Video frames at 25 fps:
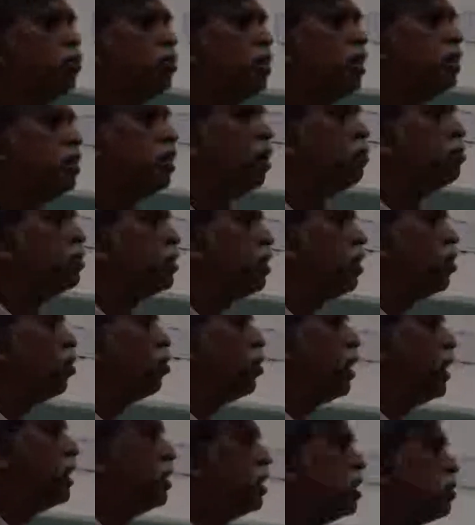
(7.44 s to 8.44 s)
was the assumption in
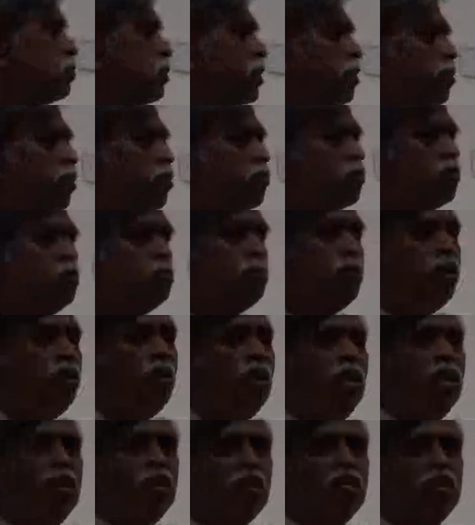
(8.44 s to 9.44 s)
rotational
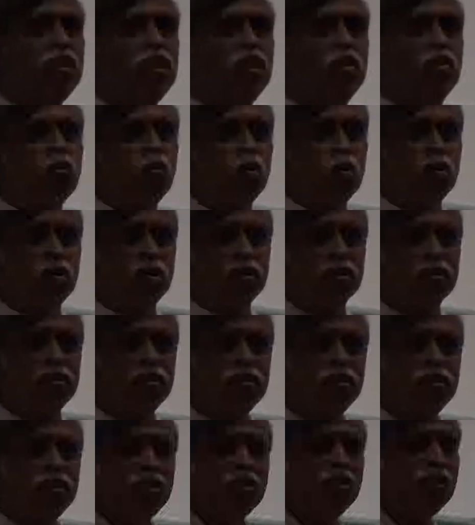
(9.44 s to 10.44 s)
spectroscopy? Rigid rotor.
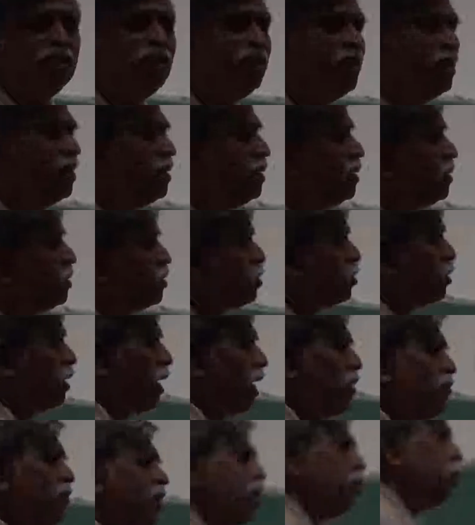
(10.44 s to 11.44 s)
So
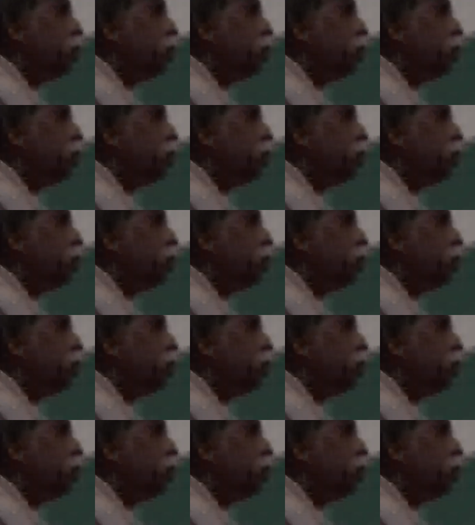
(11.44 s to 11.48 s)
every